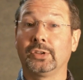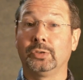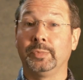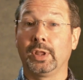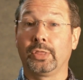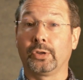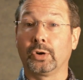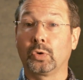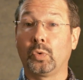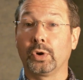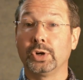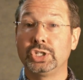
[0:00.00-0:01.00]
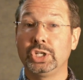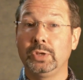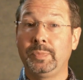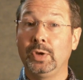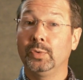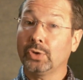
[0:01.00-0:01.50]
estimated third quarter
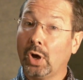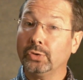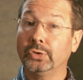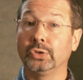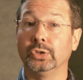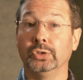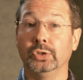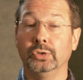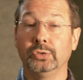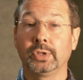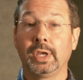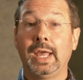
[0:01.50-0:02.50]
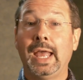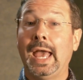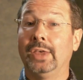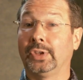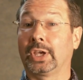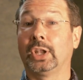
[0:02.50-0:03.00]
GDP was also good news,
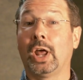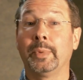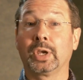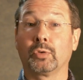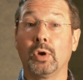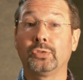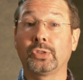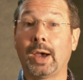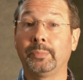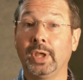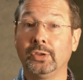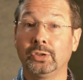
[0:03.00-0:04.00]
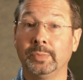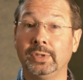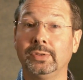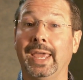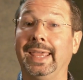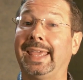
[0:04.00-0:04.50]
as economic growth topped
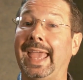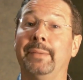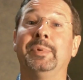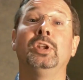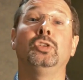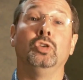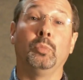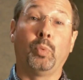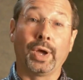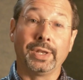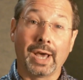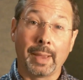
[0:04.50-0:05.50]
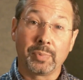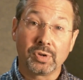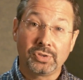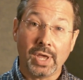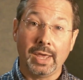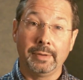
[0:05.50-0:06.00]
estimates and came in at
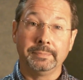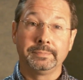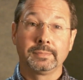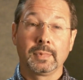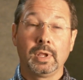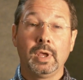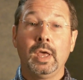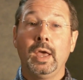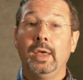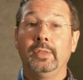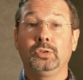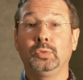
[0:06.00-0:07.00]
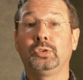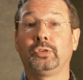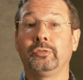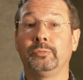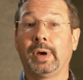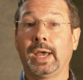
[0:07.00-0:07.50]
2.9%. This was
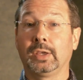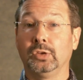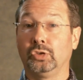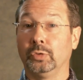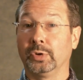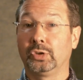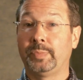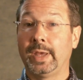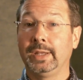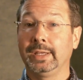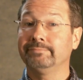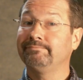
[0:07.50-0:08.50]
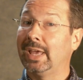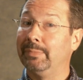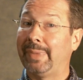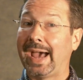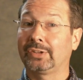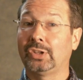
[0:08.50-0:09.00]
driven by consumer spending
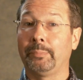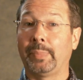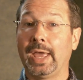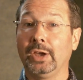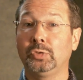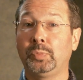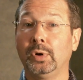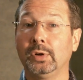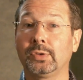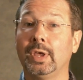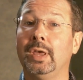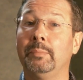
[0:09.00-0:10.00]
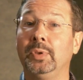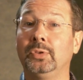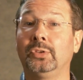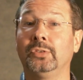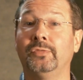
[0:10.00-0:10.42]
and backed up by exports, business